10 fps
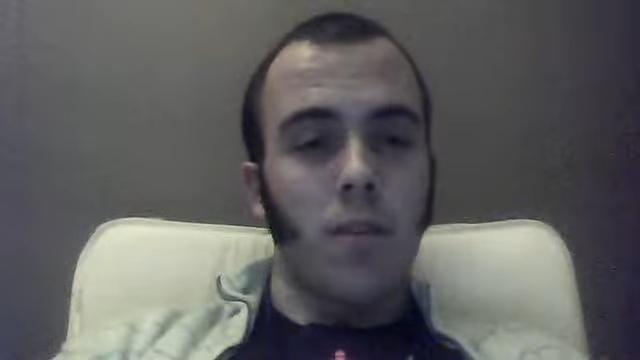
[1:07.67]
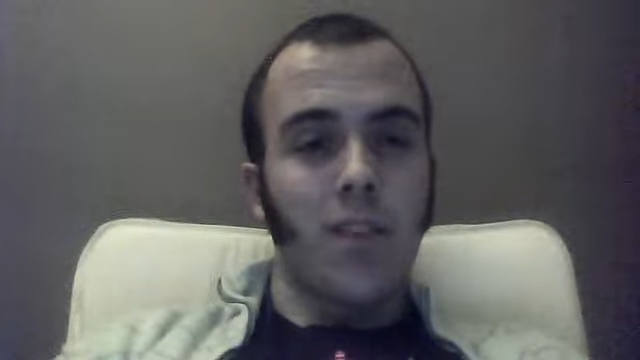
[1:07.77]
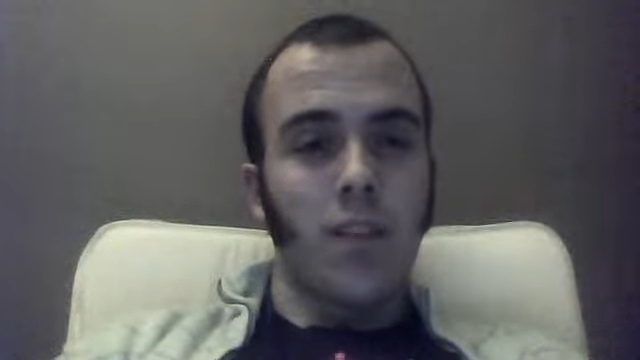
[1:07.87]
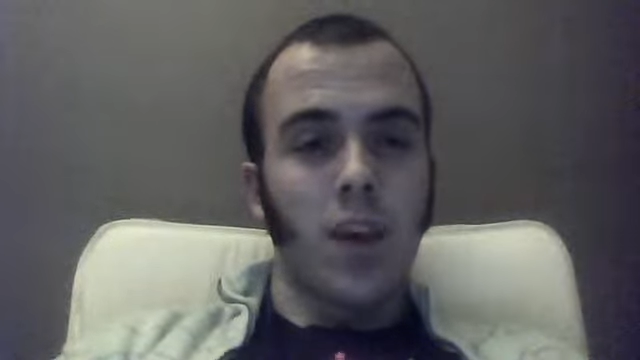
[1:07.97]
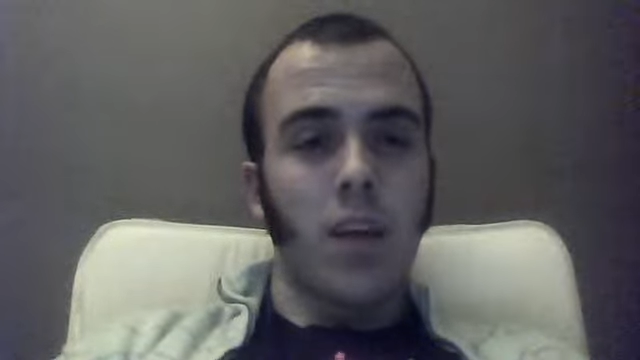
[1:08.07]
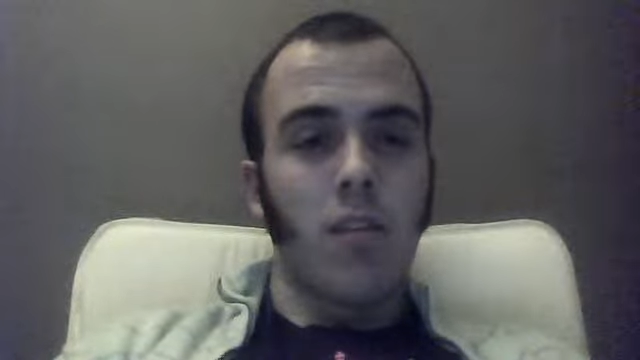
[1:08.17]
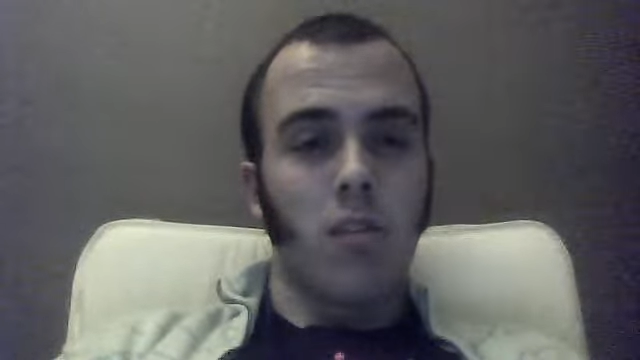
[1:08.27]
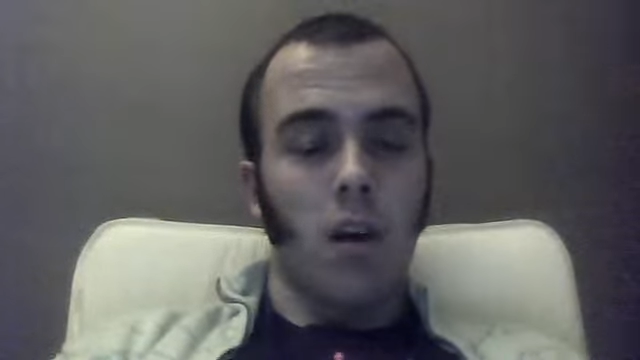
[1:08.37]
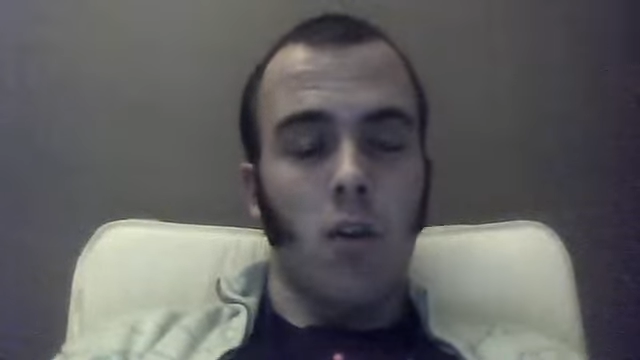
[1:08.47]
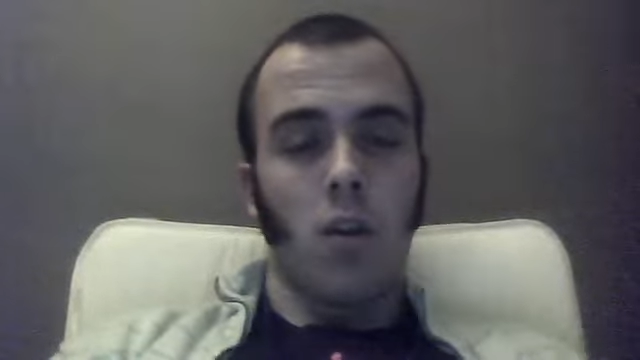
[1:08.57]
15
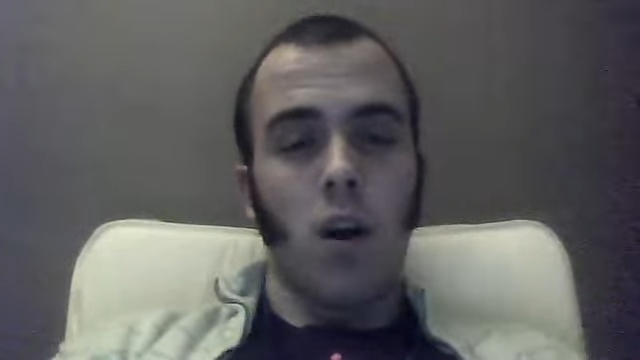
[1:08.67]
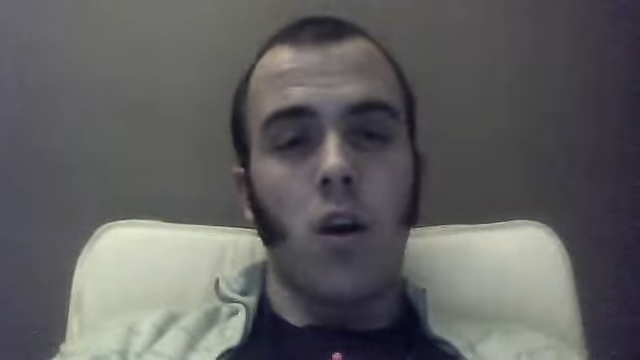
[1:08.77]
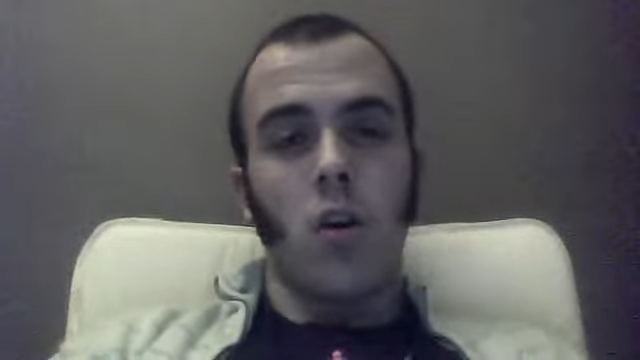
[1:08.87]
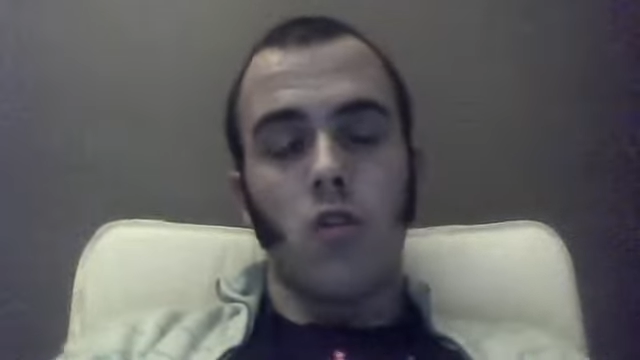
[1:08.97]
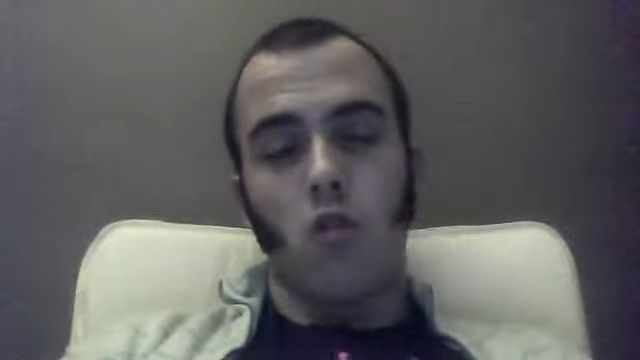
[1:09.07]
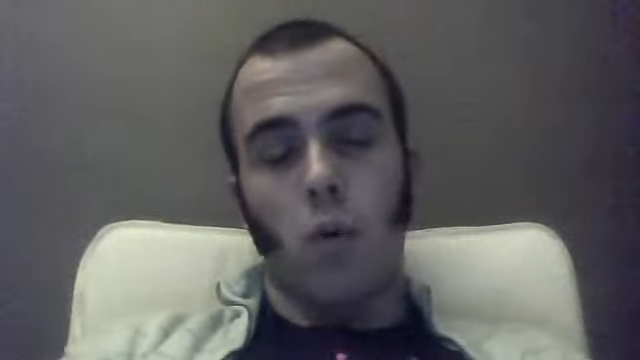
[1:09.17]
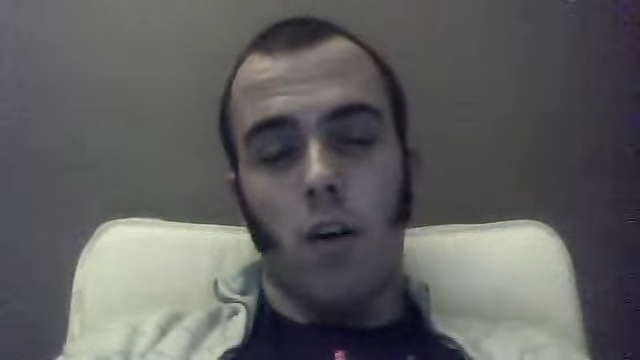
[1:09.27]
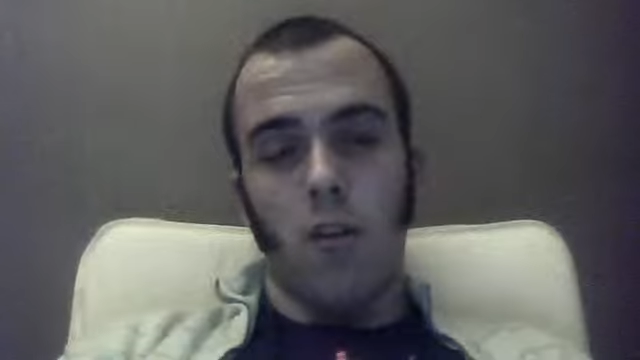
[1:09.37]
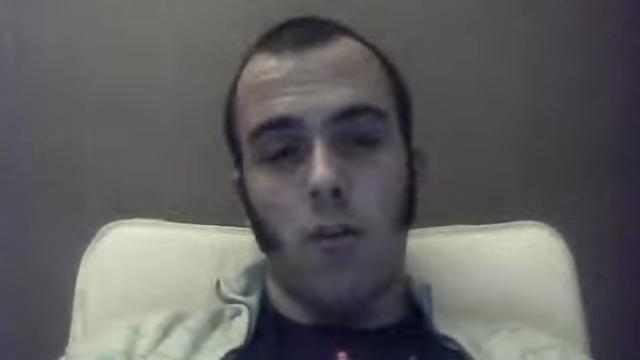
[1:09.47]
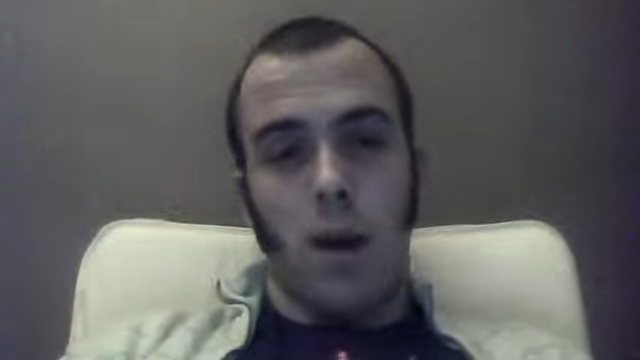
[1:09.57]
stone,
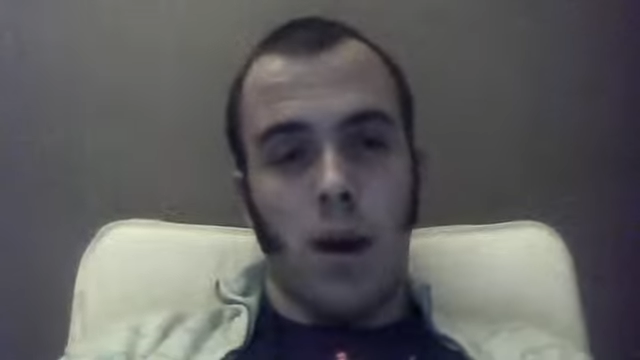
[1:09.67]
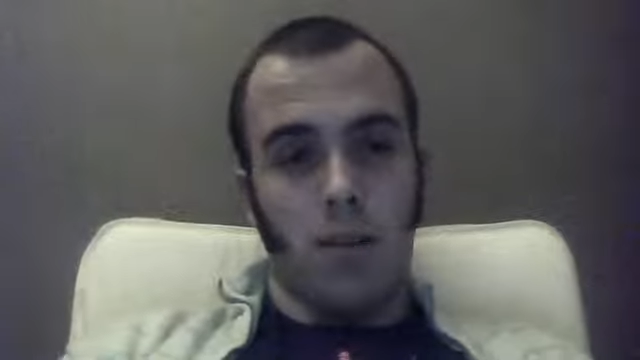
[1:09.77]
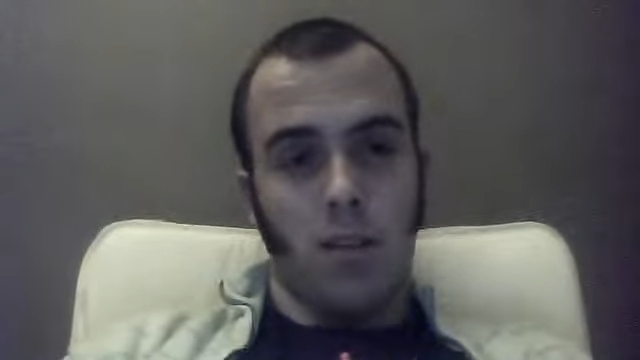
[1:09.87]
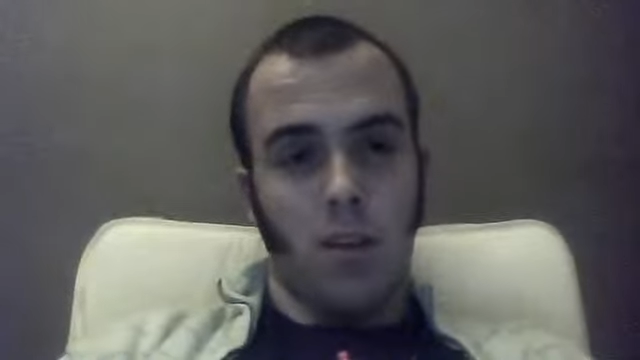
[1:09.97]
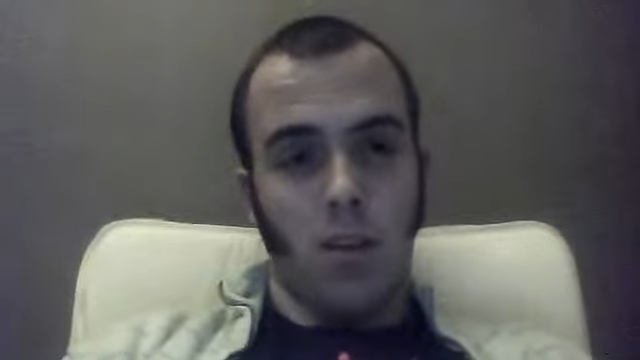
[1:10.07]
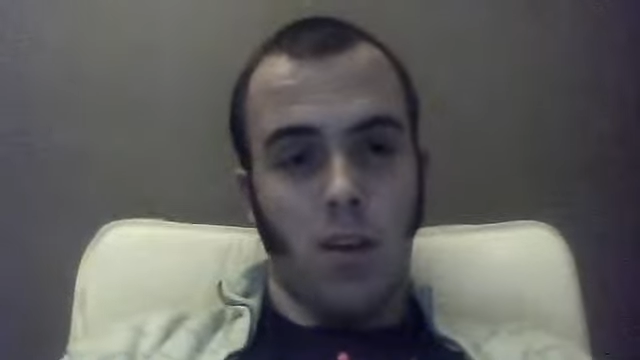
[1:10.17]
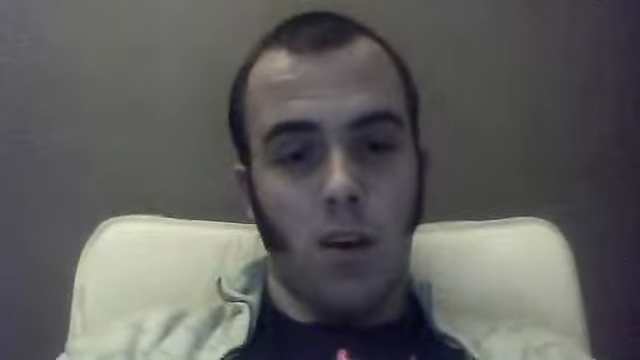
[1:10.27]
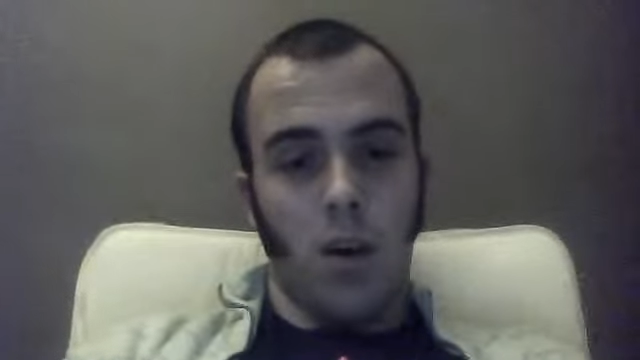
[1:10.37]
12 pounds,